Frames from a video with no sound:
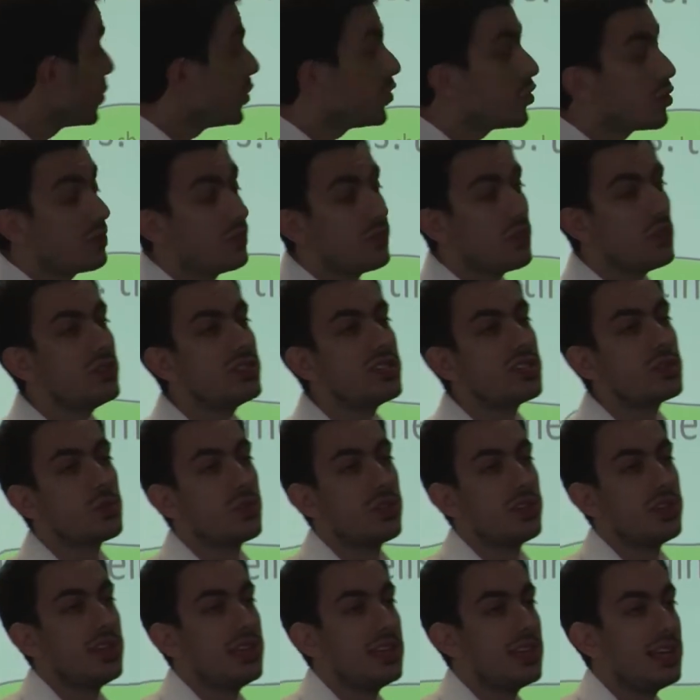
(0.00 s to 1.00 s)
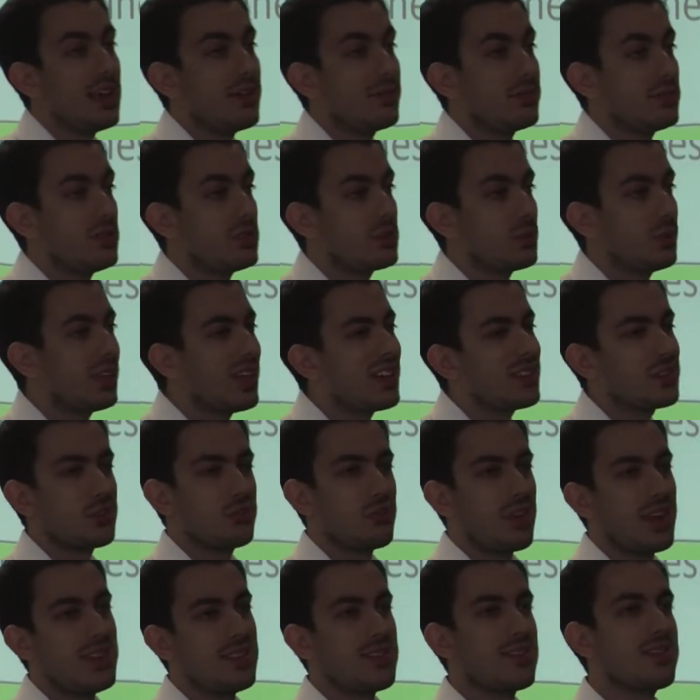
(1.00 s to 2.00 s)
oh, you should have used this with the year 11s. Well, that's
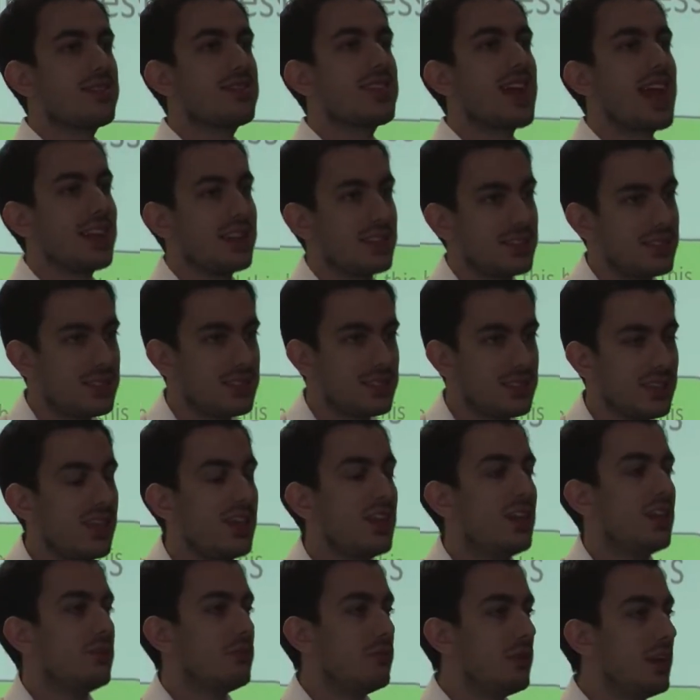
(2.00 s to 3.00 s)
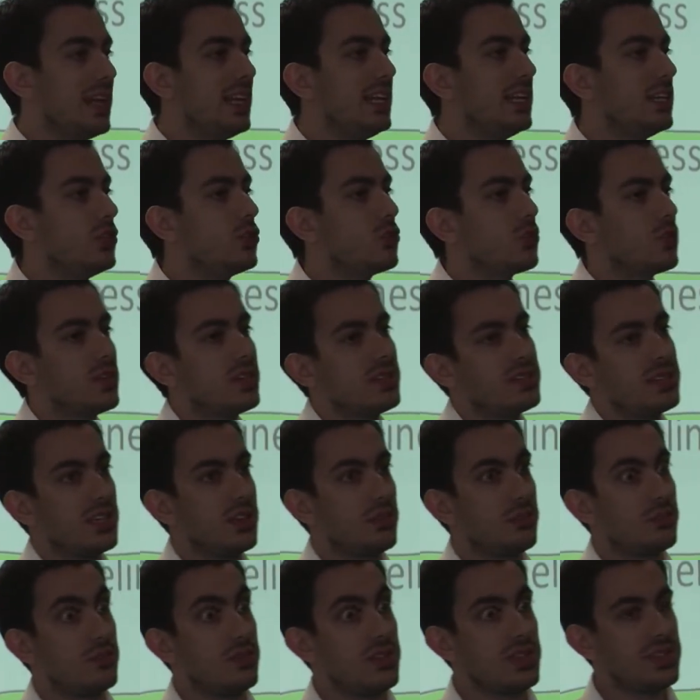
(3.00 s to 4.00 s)
great, thanks. Really enjoying
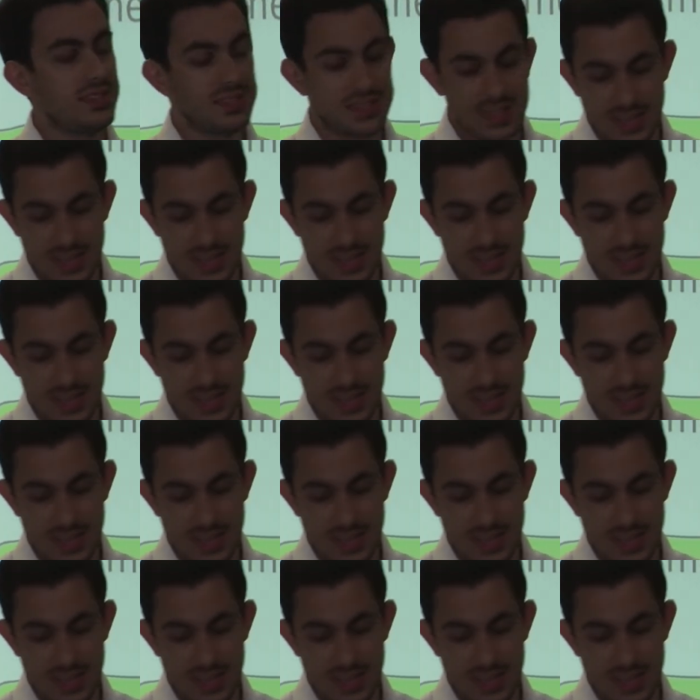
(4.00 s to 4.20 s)
sitting through this